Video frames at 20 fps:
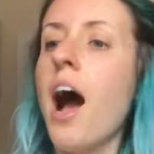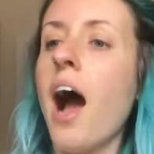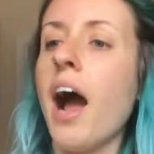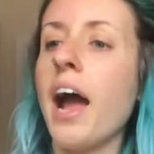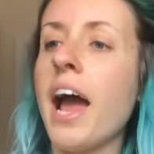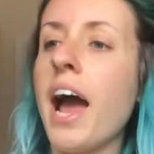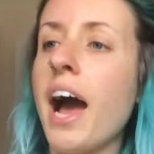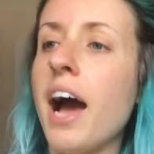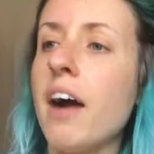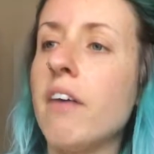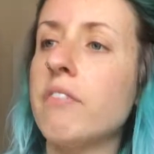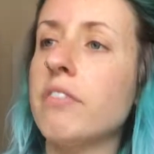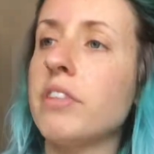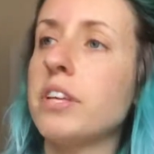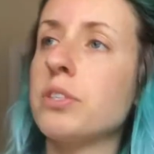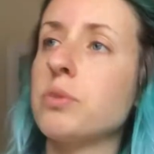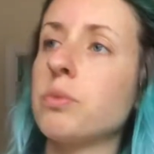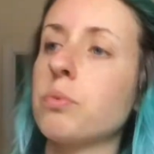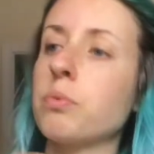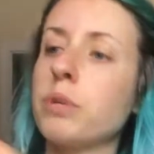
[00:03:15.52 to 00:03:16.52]
I have
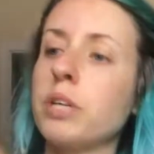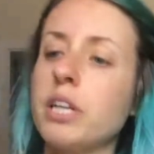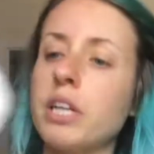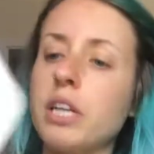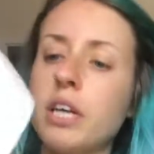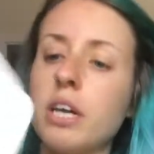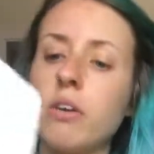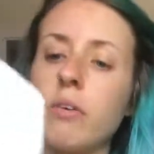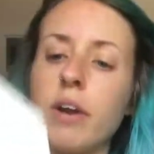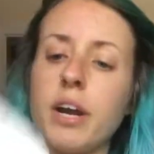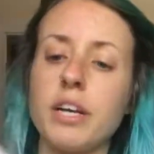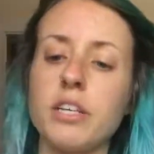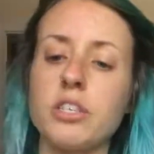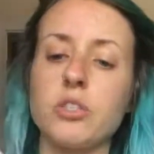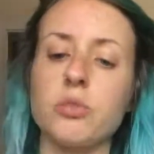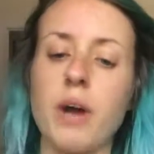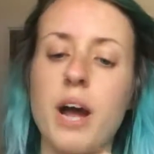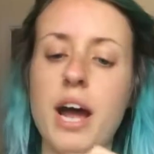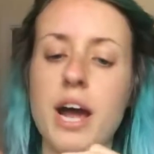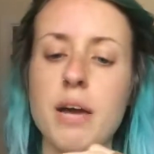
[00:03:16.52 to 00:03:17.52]
these really great
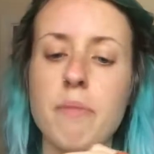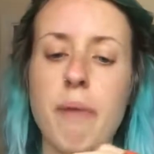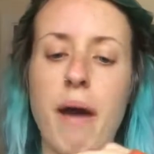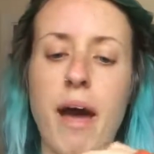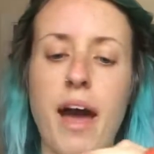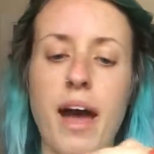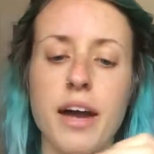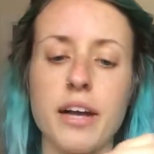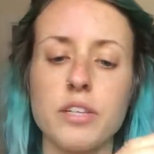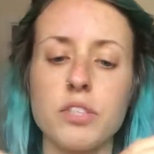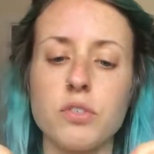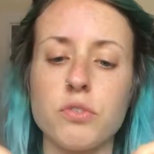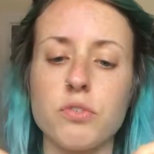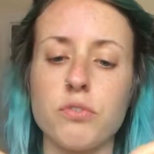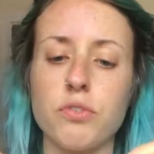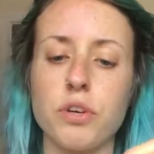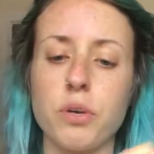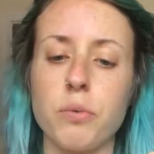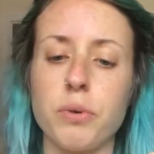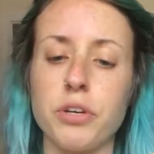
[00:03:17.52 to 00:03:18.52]
dry bags
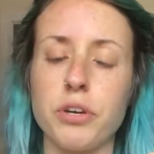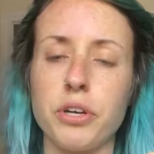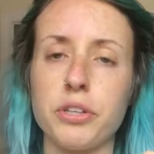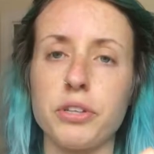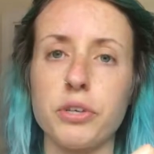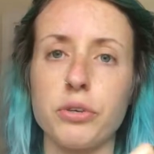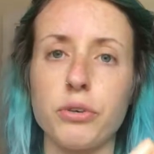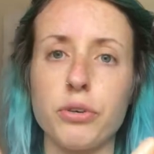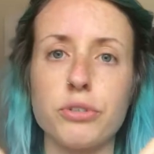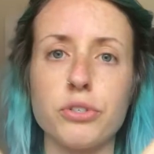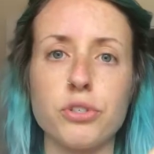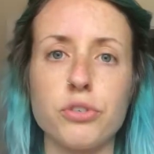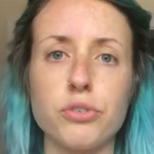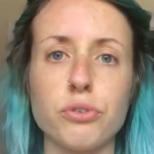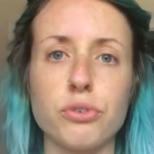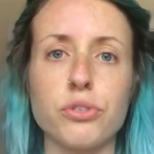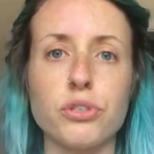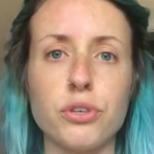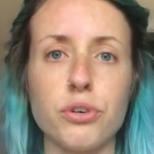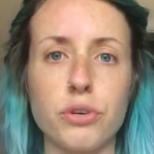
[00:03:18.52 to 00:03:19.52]
for when you're at the grocery
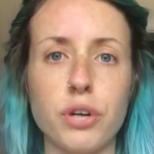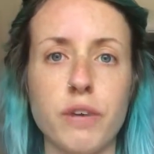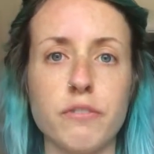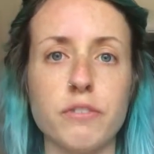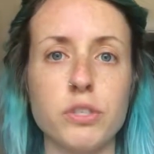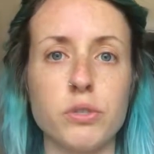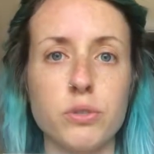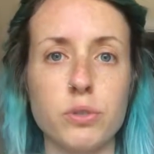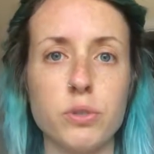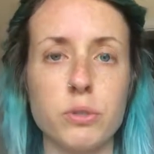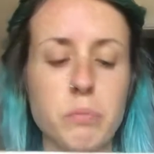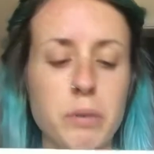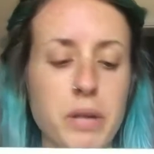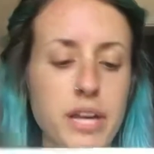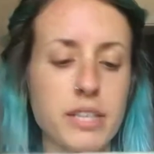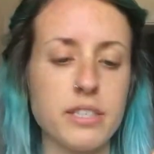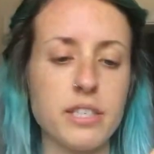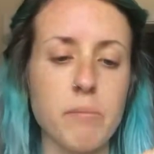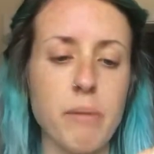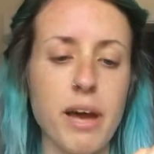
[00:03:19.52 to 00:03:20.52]
store, so you don't have to use those
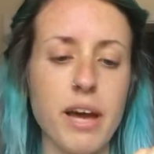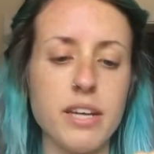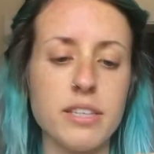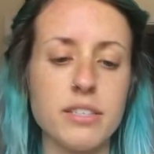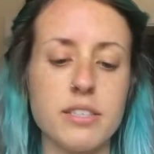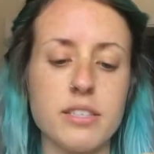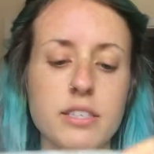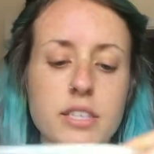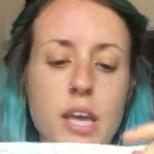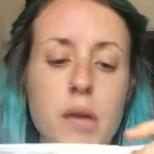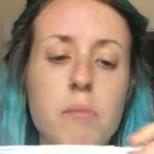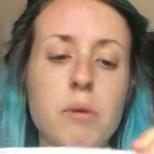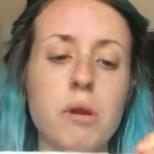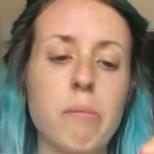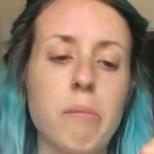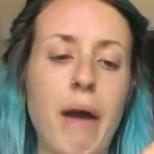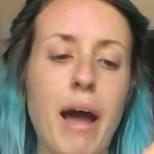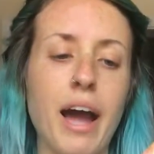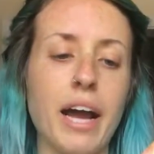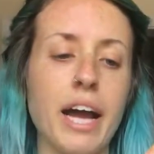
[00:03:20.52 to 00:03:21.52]
plastic bags. This came in a
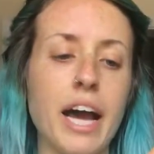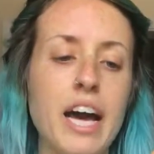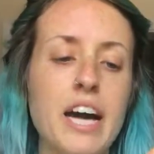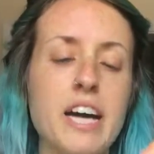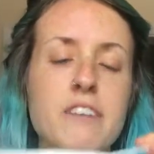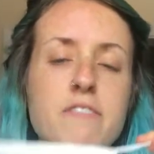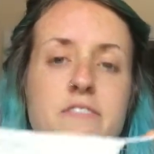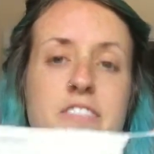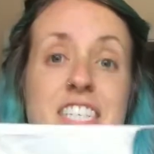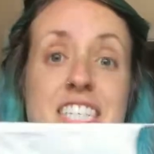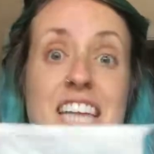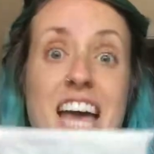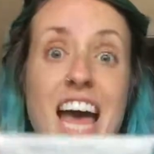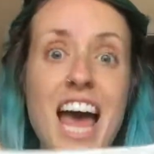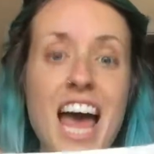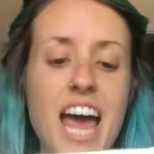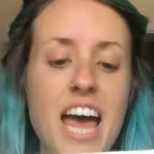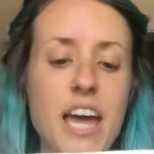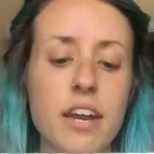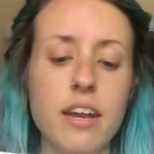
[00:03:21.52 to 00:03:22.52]
pack of
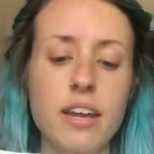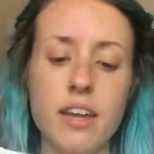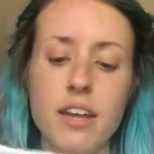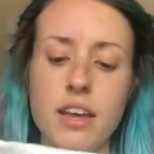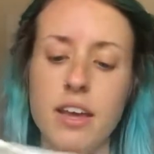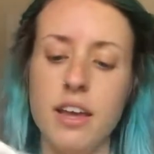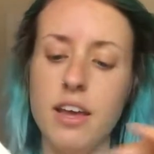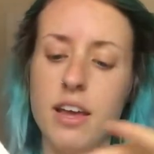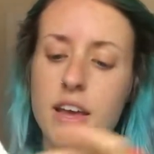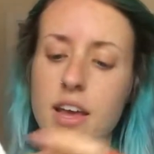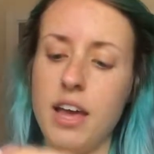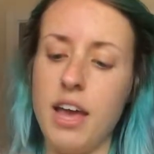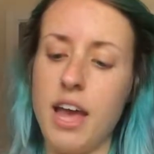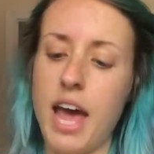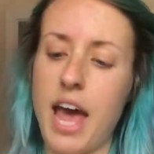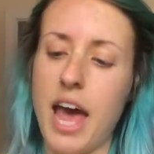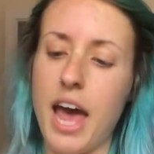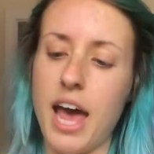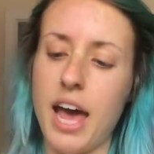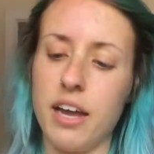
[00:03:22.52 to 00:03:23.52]
10,
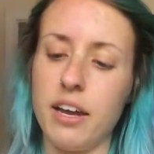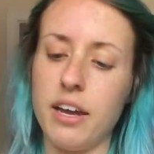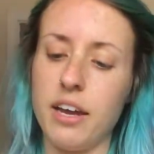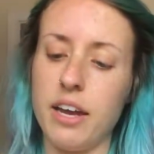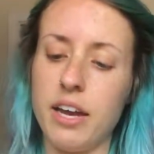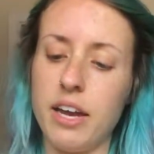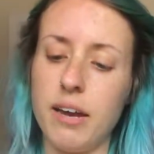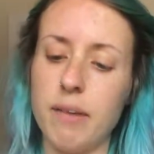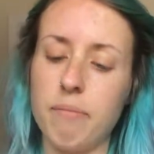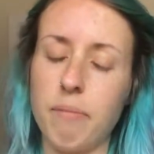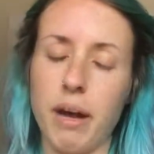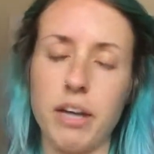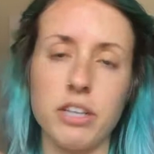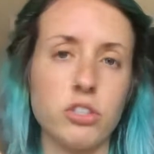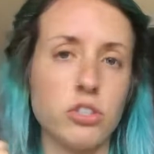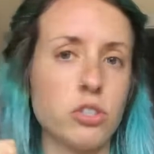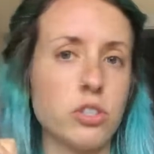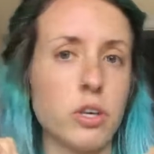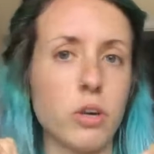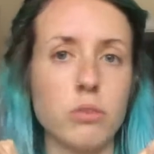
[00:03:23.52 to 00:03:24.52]
and I
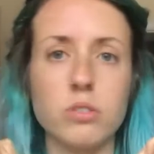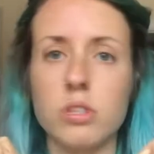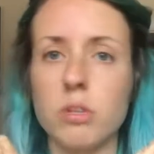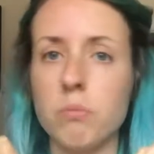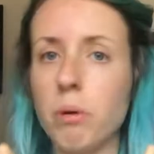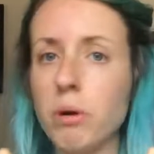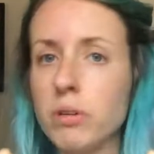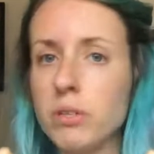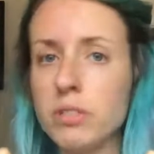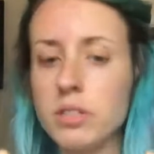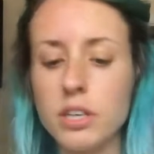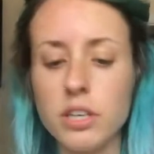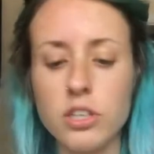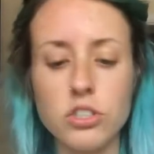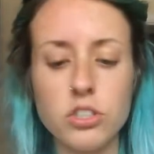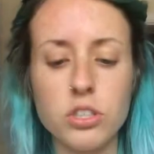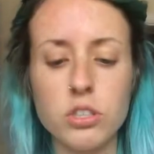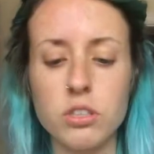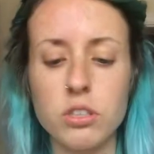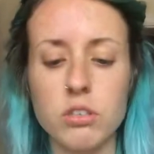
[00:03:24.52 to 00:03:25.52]
just go to the bulk
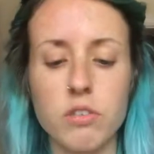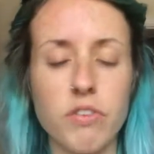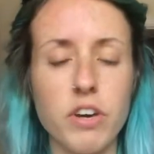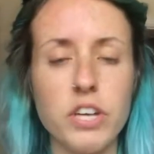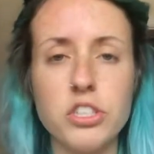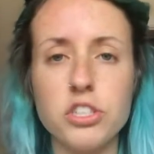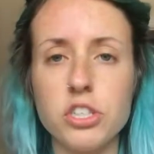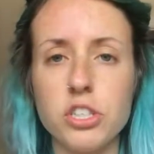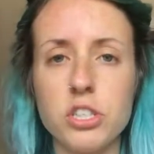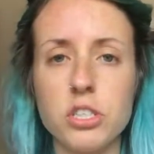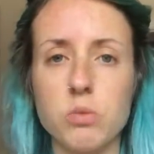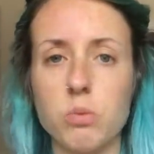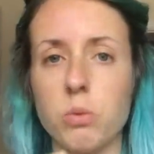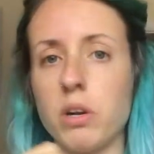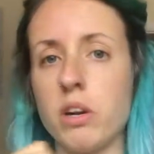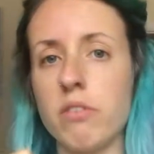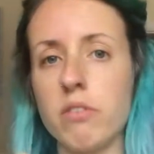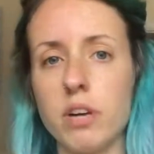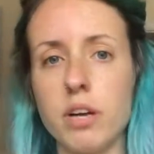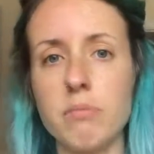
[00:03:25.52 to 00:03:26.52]
section or the veggies,
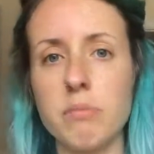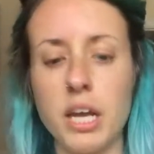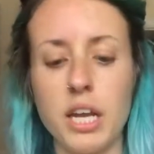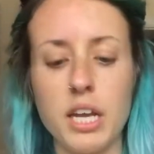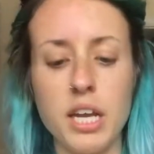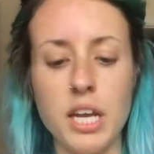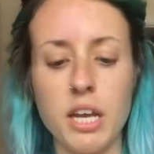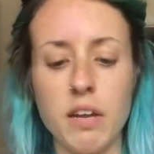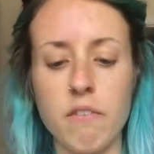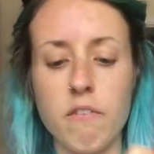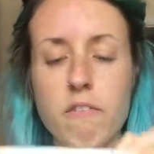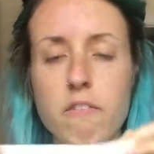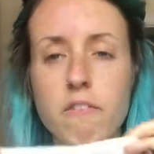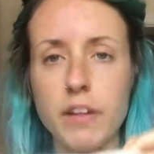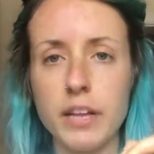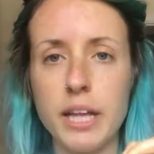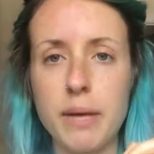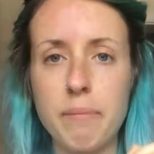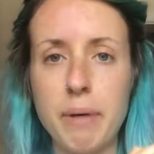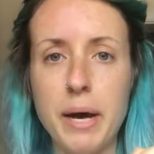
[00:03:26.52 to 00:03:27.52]
whatever I'm getting, and
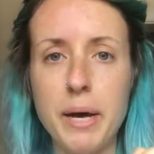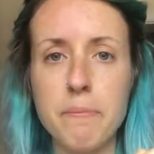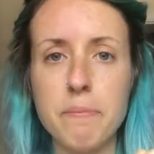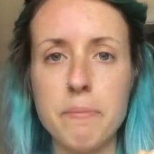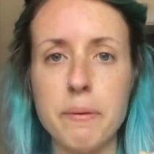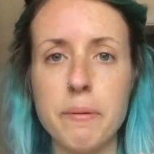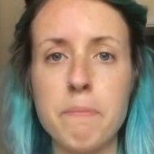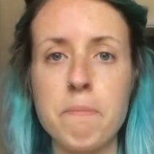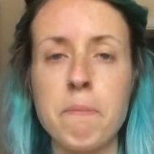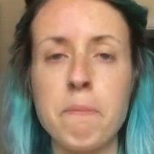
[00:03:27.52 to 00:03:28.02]
fill them up.